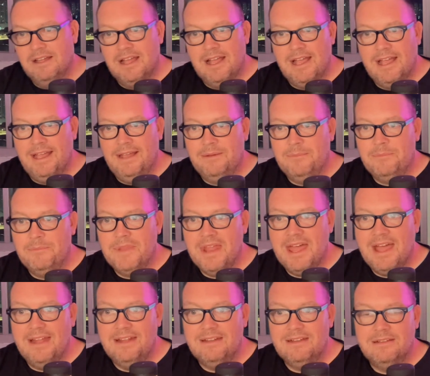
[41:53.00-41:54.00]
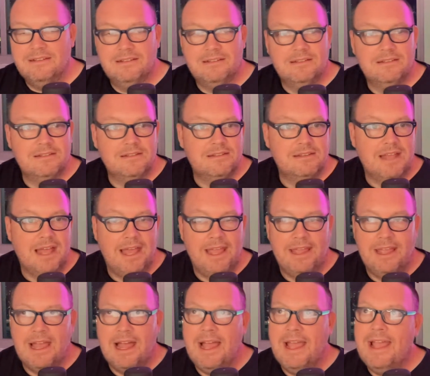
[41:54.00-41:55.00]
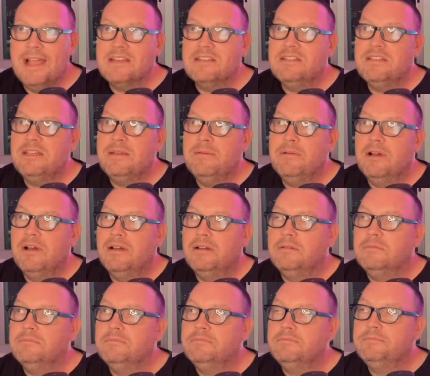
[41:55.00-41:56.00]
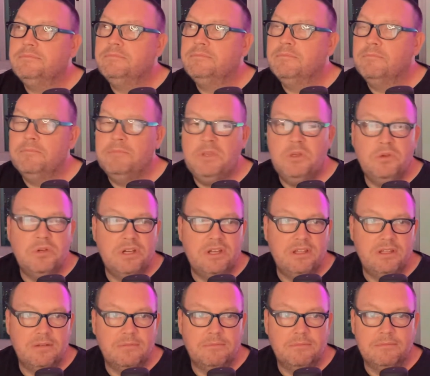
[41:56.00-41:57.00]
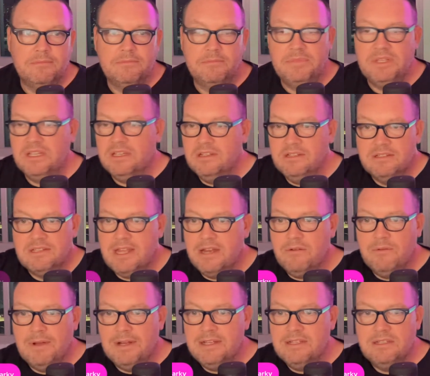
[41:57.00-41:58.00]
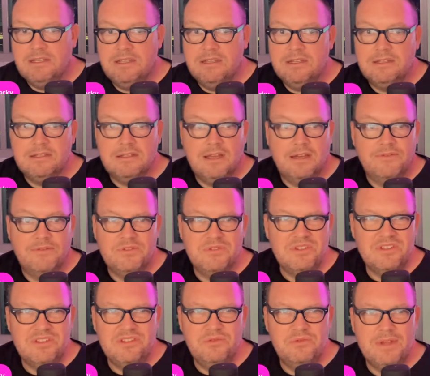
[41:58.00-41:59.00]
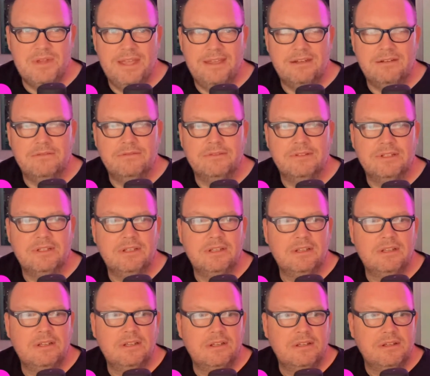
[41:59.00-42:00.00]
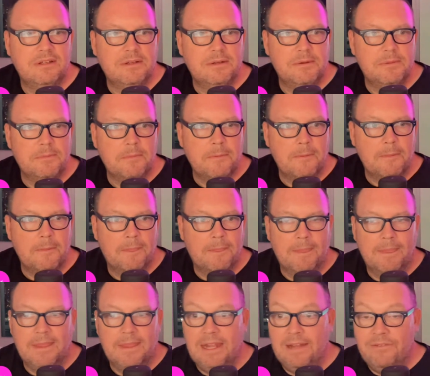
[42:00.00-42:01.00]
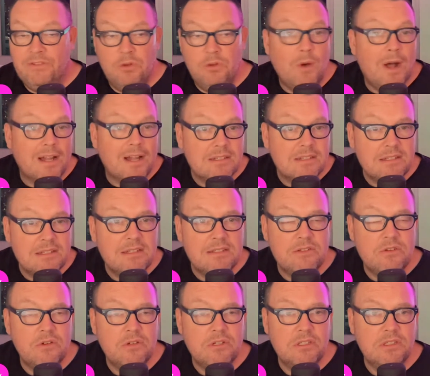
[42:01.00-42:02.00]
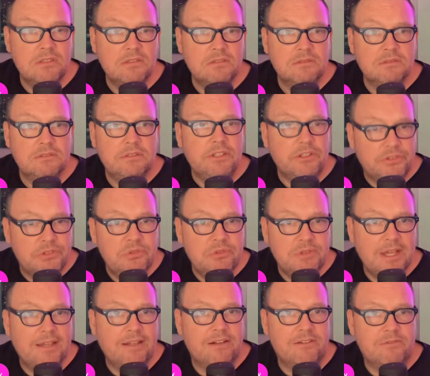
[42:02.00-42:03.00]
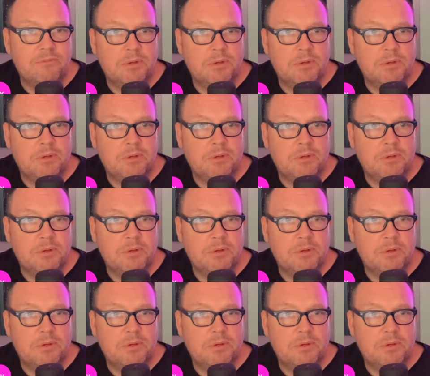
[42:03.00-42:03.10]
I'm not. I actually muted him because I don't want to see his stuff. It was just too negative. And if you watch this Joker, you're too negative,